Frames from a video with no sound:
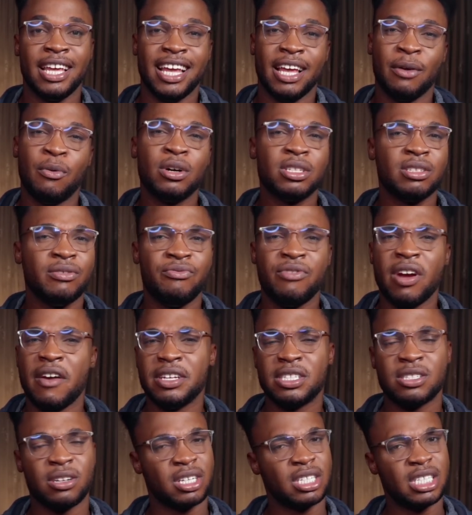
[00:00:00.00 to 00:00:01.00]
he wasn't
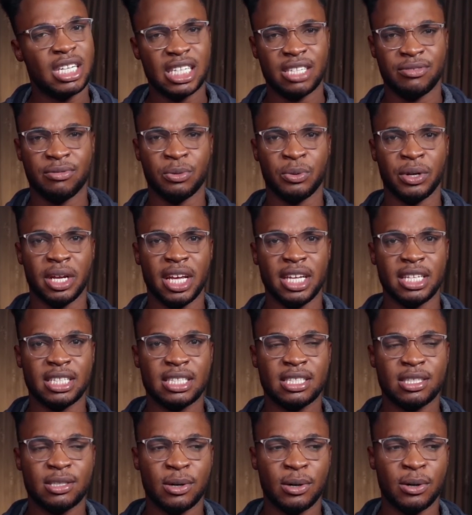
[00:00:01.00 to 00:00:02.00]
very successful with it.
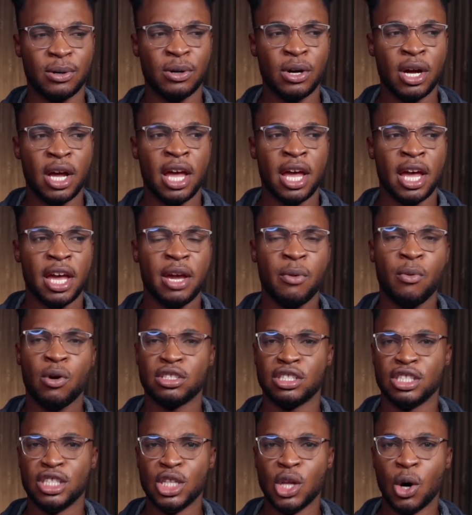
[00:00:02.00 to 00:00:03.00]
So he
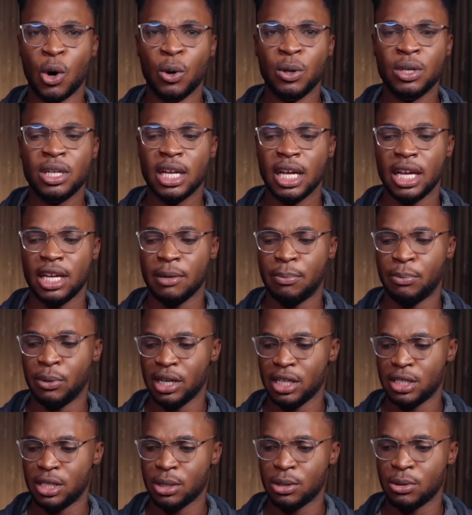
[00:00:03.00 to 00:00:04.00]
was known in the
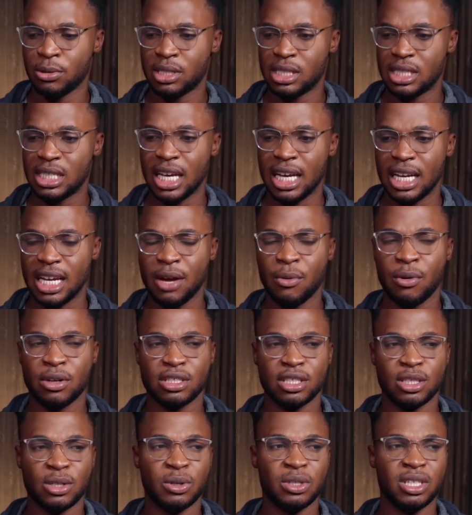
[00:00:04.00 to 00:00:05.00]
political scene. He
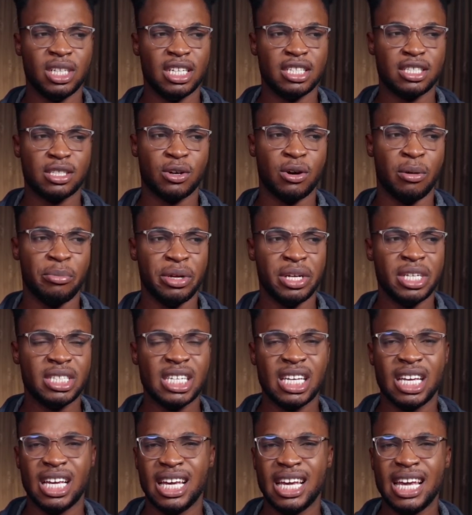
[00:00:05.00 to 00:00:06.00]
was known in his
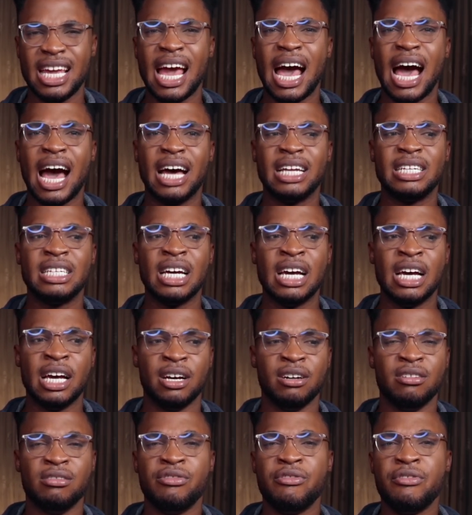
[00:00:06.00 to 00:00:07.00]
community. He had
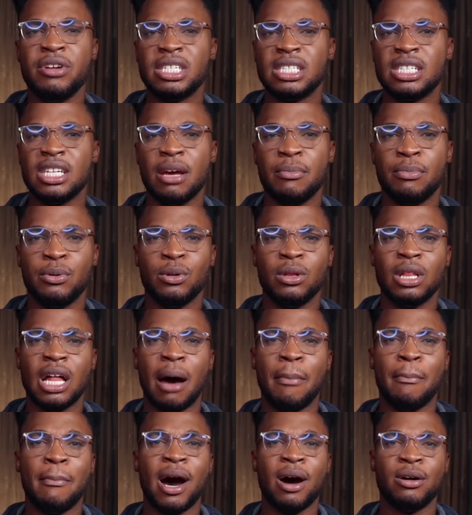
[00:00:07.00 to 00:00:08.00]
a reasonable
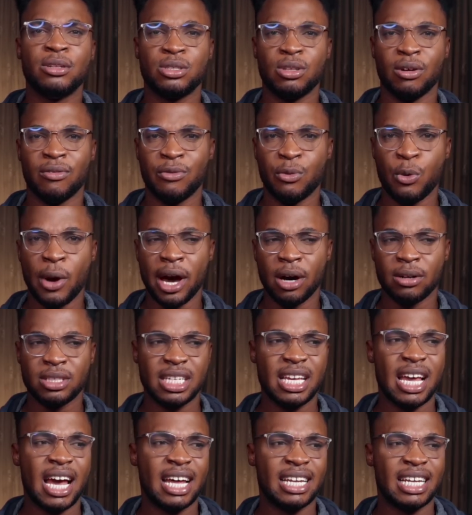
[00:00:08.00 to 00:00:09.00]
amount of wealth.
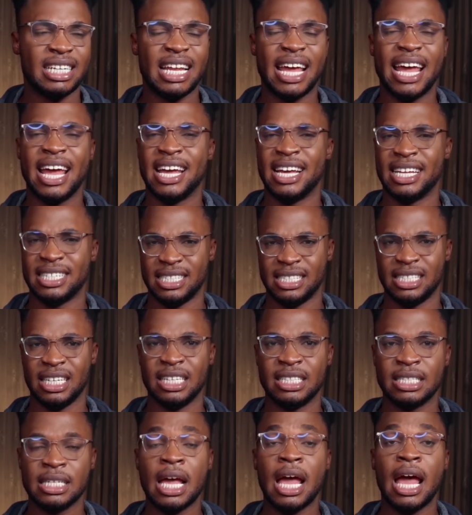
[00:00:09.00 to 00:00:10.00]
He had an
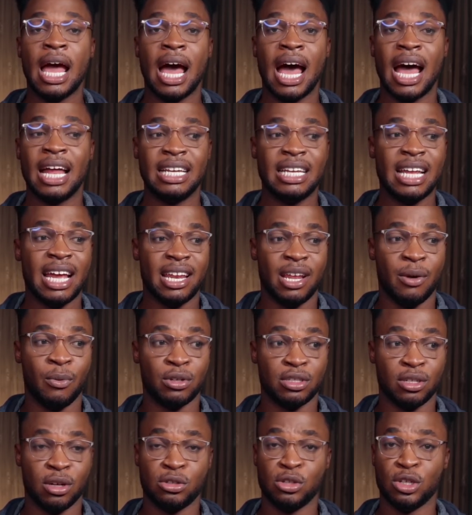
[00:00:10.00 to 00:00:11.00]
estate, and then he
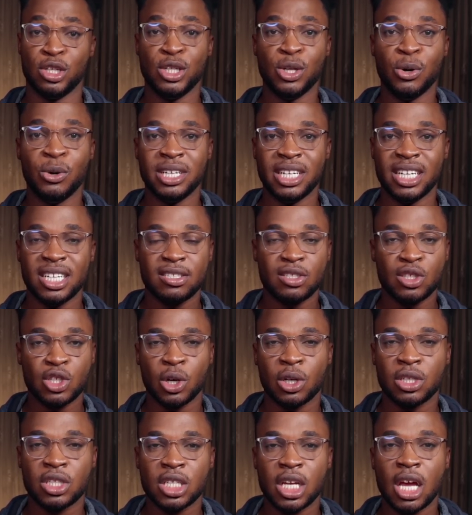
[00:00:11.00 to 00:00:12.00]
was also known in his
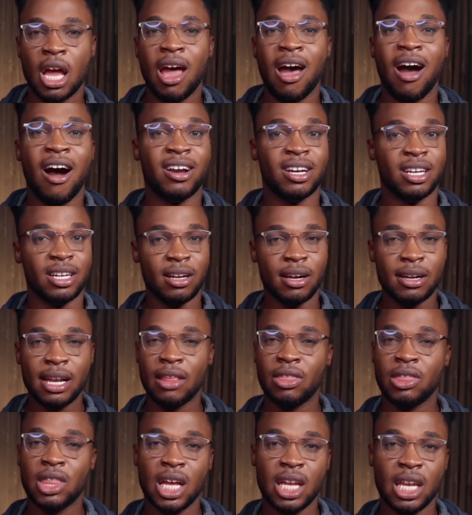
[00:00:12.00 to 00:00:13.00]
church.
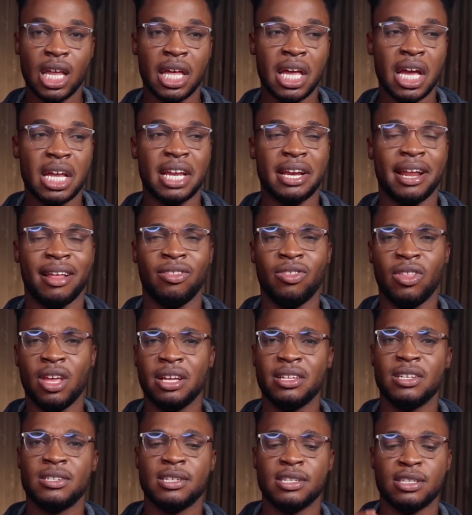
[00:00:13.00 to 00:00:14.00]
Another thing again, and I
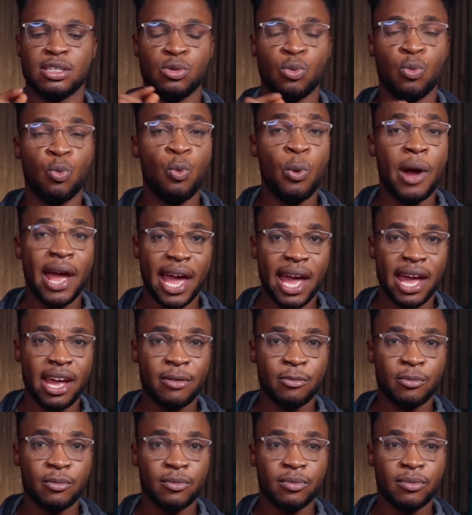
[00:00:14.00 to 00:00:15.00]
think this is where